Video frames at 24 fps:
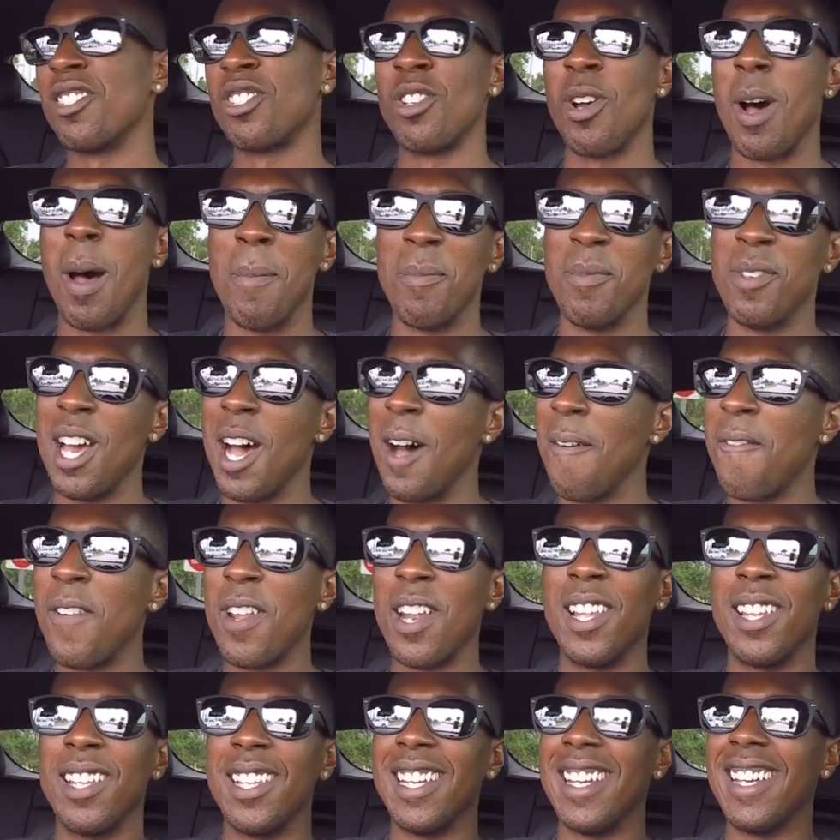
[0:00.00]
So I'm
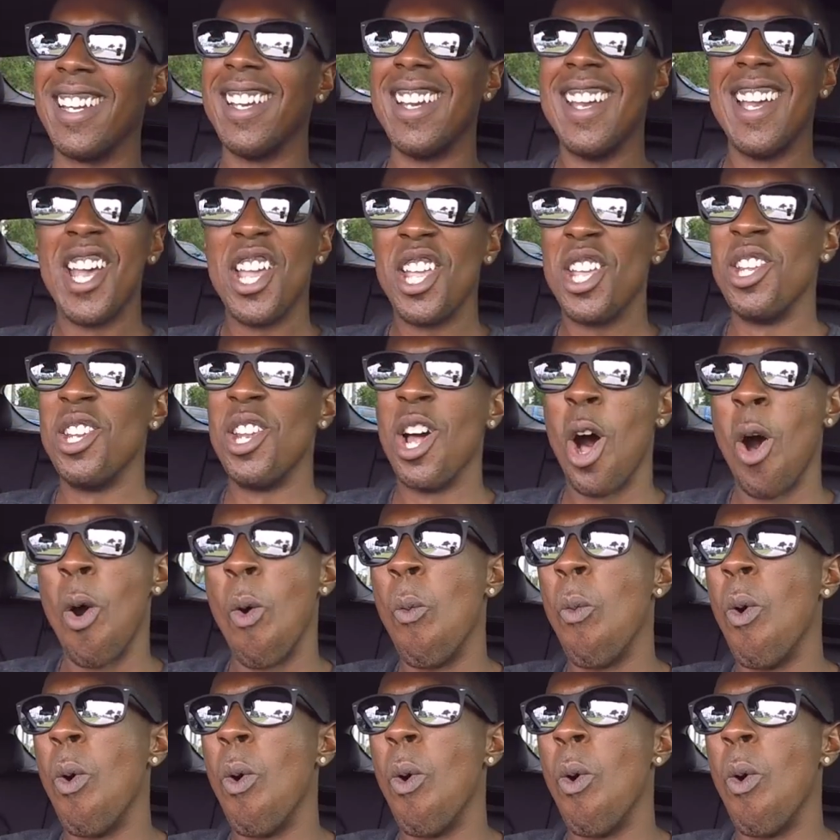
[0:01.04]
definitely, you know,